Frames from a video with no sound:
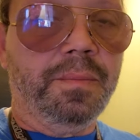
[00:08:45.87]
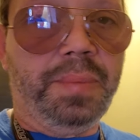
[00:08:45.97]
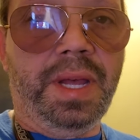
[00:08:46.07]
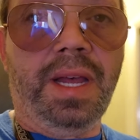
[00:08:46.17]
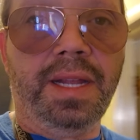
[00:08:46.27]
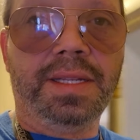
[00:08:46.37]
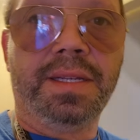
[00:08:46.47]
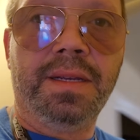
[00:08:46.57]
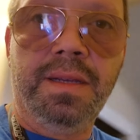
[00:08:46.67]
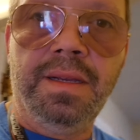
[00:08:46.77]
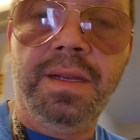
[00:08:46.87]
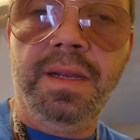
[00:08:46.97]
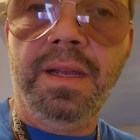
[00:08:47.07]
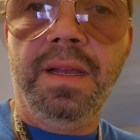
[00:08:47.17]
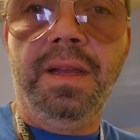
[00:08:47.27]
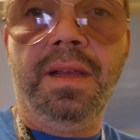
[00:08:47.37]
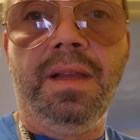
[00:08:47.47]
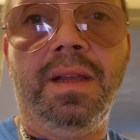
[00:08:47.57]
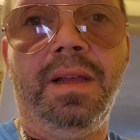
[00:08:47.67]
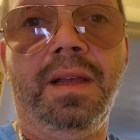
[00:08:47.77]
but
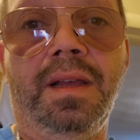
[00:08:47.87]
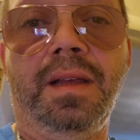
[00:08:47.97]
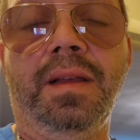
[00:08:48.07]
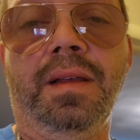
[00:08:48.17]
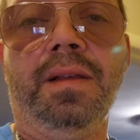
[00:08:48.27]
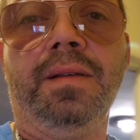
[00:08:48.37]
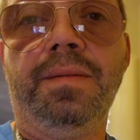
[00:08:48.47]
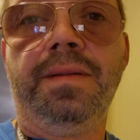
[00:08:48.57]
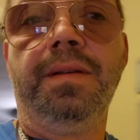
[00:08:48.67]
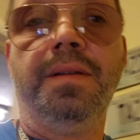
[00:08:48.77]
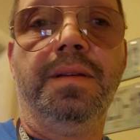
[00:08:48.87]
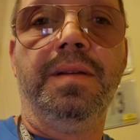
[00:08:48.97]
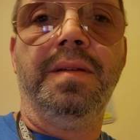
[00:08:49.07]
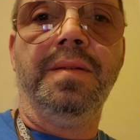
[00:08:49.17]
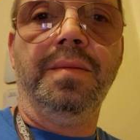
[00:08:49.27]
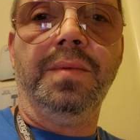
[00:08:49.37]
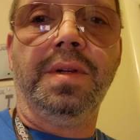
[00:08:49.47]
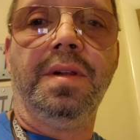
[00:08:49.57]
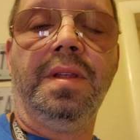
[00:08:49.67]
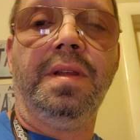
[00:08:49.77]
uh, we're
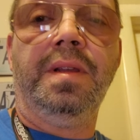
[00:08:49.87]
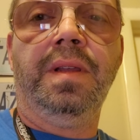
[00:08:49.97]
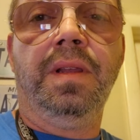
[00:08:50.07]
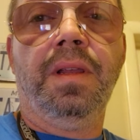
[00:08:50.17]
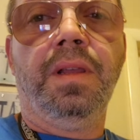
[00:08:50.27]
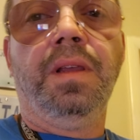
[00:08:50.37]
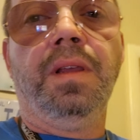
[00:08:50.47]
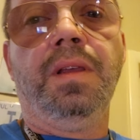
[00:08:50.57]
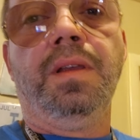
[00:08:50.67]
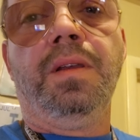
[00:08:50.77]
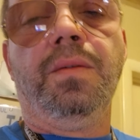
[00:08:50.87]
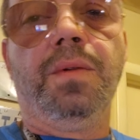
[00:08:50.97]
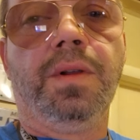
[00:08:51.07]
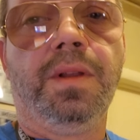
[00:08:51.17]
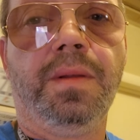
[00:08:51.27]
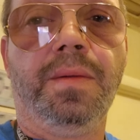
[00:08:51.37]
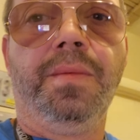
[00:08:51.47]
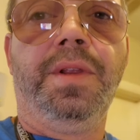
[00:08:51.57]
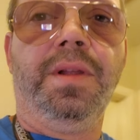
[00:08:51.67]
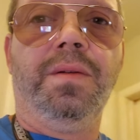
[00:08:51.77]
gonna we're gonna
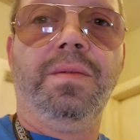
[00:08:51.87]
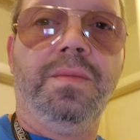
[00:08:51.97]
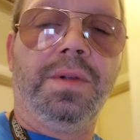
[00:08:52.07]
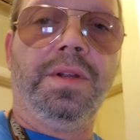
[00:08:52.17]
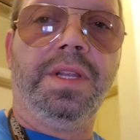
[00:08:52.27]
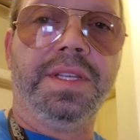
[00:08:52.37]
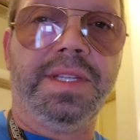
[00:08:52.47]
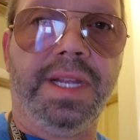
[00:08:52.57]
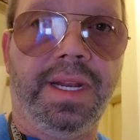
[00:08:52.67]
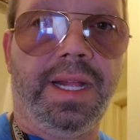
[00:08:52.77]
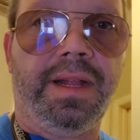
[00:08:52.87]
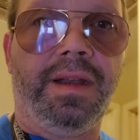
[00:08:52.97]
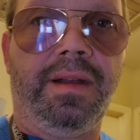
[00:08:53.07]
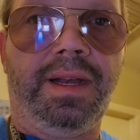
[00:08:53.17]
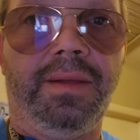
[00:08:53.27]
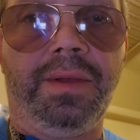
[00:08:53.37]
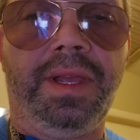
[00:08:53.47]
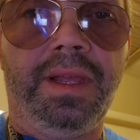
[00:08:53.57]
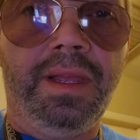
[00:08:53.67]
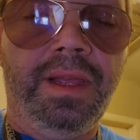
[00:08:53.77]
you know we're gonna stick it out here
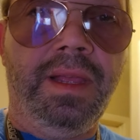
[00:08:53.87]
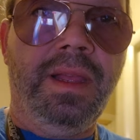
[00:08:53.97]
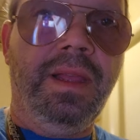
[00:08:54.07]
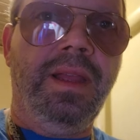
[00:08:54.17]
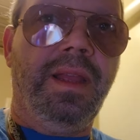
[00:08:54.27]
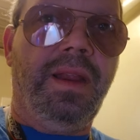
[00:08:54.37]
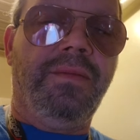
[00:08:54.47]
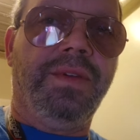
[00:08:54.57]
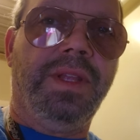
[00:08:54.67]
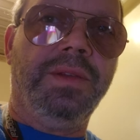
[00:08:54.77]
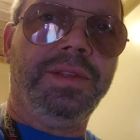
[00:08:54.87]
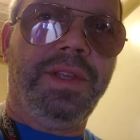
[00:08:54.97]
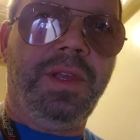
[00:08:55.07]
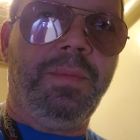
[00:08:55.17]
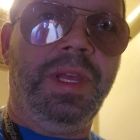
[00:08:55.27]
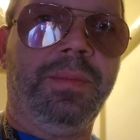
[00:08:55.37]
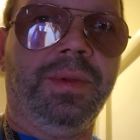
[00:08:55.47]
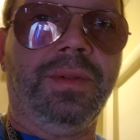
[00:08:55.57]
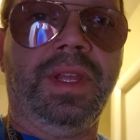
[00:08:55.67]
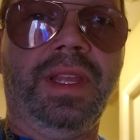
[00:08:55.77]
anyway and for those of you
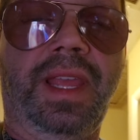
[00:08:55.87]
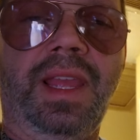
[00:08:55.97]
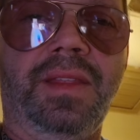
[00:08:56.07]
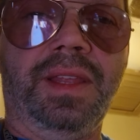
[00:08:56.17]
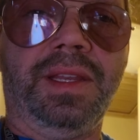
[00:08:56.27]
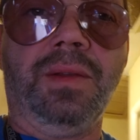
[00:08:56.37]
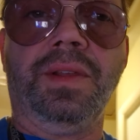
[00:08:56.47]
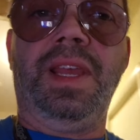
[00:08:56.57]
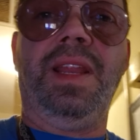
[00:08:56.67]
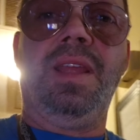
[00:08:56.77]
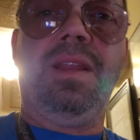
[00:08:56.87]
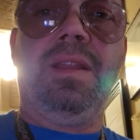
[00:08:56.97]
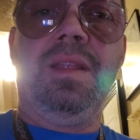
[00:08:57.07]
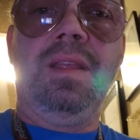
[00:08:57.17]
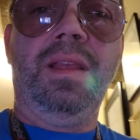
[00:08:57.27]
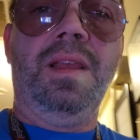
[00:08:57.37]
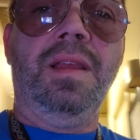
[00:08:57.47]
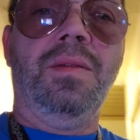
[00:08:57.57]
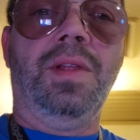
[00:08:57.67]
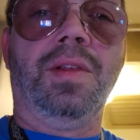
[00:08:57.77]
people that can't that don't get it
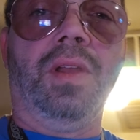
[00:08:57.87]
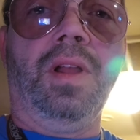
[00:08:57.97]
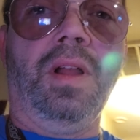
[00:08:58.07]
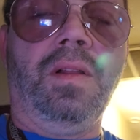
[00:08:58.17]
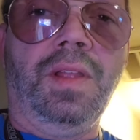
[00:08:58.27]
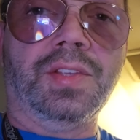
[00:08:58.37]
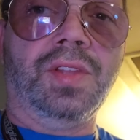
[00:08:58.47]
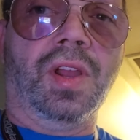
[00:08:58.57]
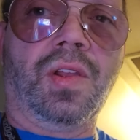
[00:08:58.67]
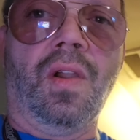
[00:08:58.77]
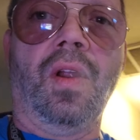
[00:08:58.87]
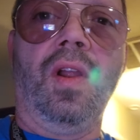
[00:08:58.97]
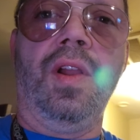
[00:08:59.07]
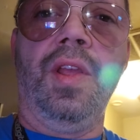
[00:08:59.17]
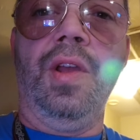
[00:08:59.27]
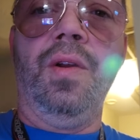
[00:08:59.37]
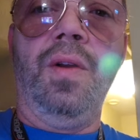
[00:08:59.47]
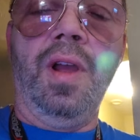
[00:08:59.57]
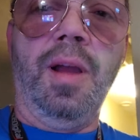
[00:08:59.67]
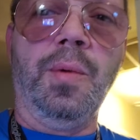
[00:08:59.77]
like oh it's not car audio
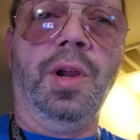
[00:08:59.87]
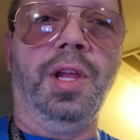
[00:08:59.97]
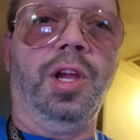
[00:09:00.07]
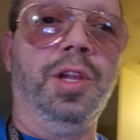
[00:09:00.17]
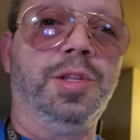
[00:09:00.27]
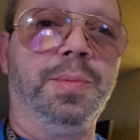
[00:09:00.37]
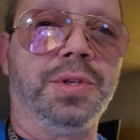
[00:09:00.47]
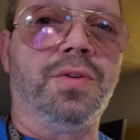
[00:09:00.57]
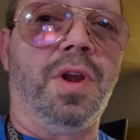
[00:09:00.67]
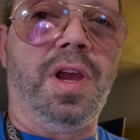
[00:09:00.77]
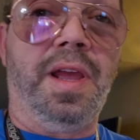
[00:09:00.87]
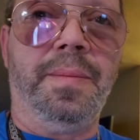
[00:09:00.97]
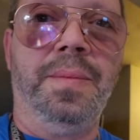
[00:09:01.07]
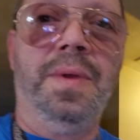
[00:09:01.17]
i'm gonna unsubscribe